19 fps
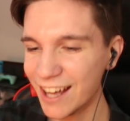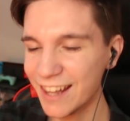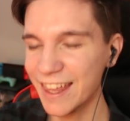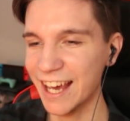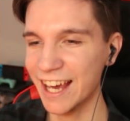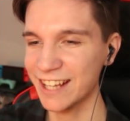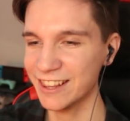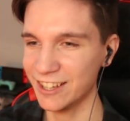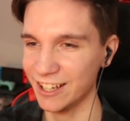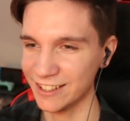
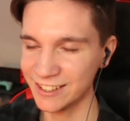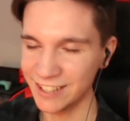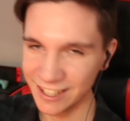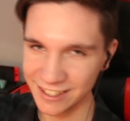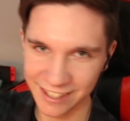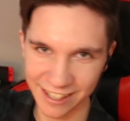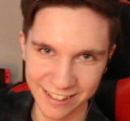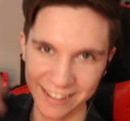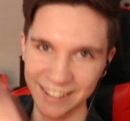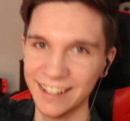They hit that, da
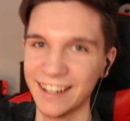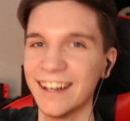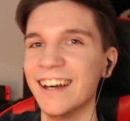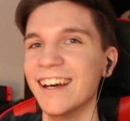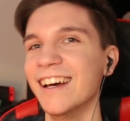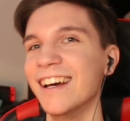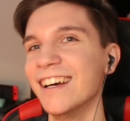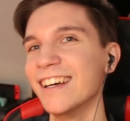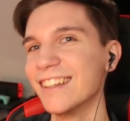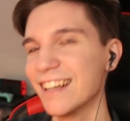da da.
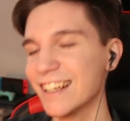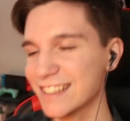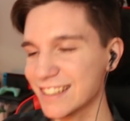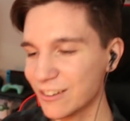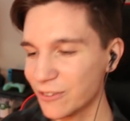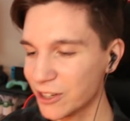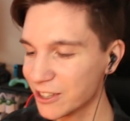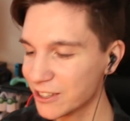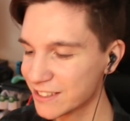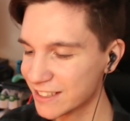That's
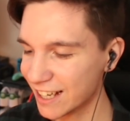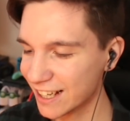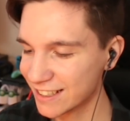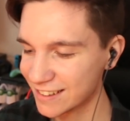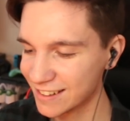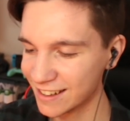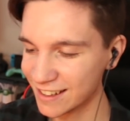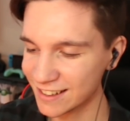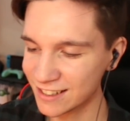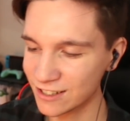like one of those
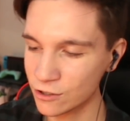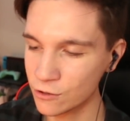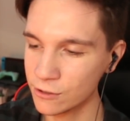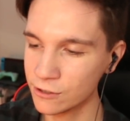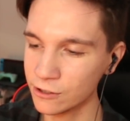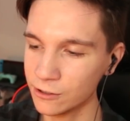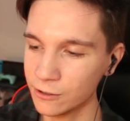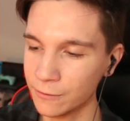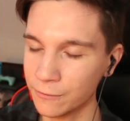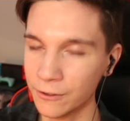exercises you
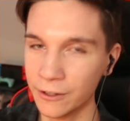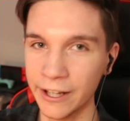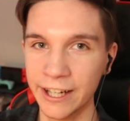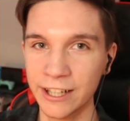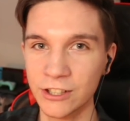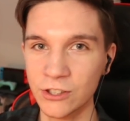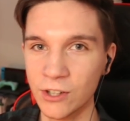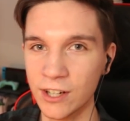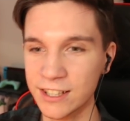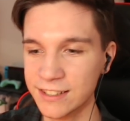do for
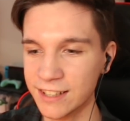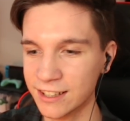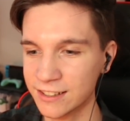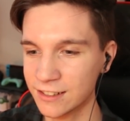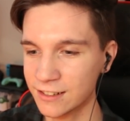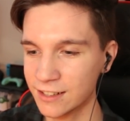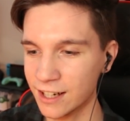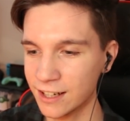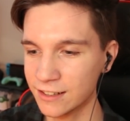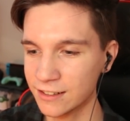like trust
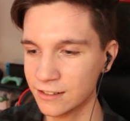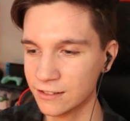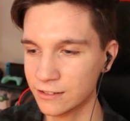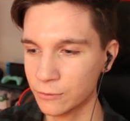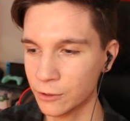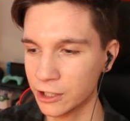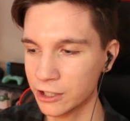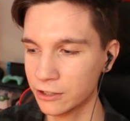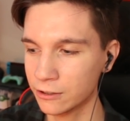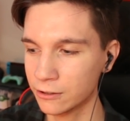exercises
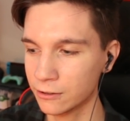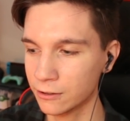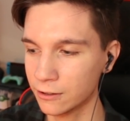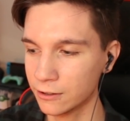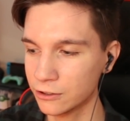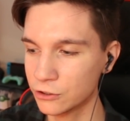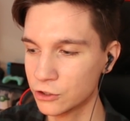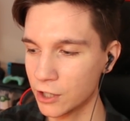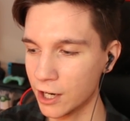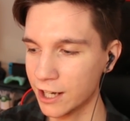where you
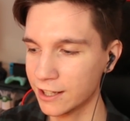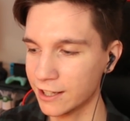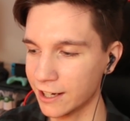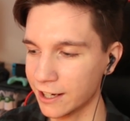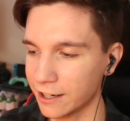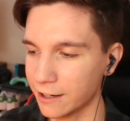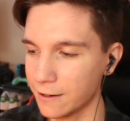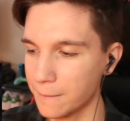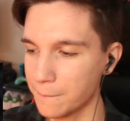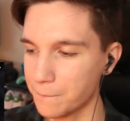try and
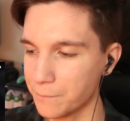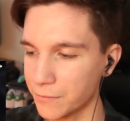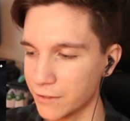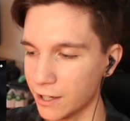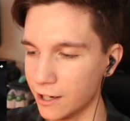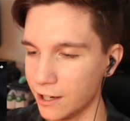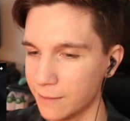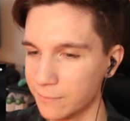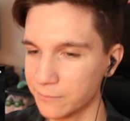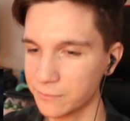like
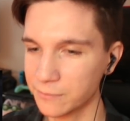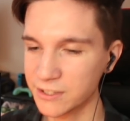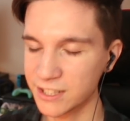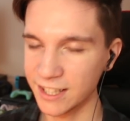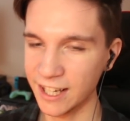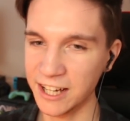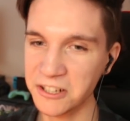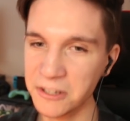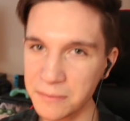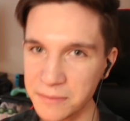
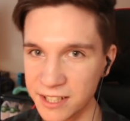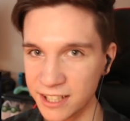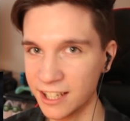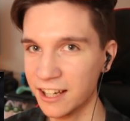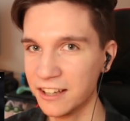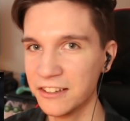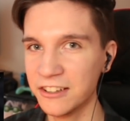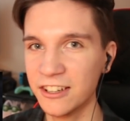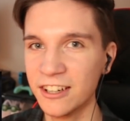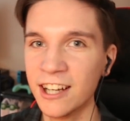stand up
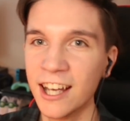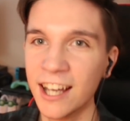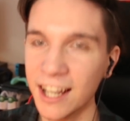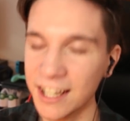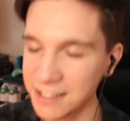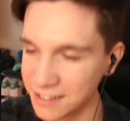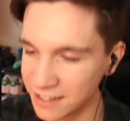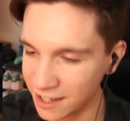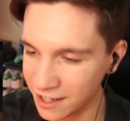together. It's